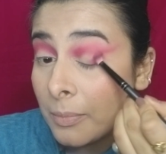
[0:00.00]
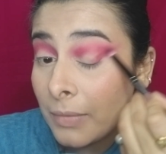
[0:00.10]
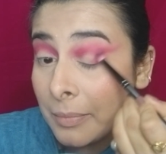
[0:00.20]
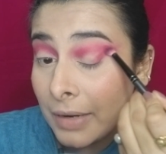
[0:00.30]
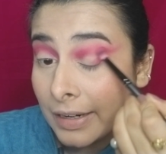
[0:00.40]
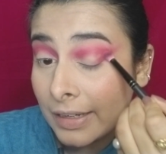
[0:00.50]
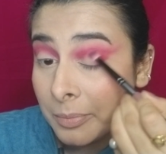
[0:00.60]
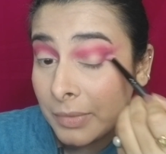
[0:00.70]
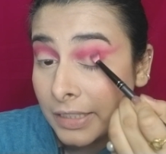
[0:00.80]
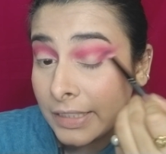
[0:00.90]
my bad, I
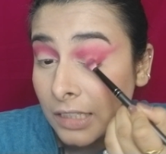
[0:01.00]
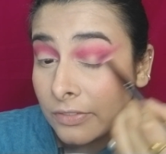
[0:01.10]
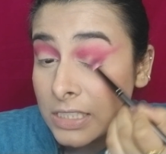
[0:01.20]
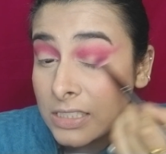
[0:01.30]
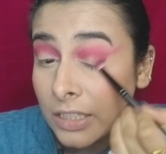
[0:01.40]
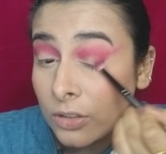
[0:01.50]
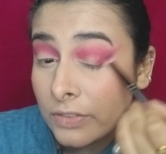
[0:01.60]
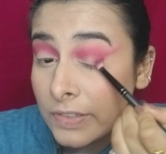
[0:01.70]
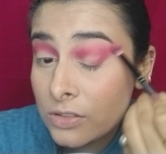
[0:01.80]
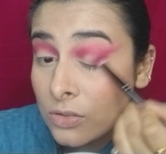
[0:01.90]
can barely tell if it's red or
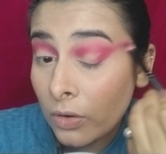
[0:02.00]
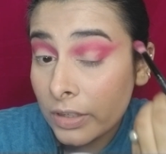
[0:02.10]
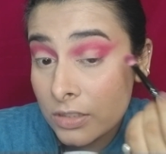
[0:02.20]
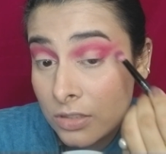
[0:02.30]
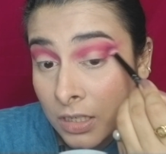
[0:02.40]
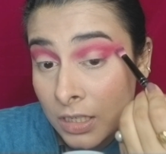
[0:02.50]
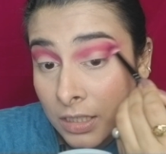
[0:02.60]
if it's orange.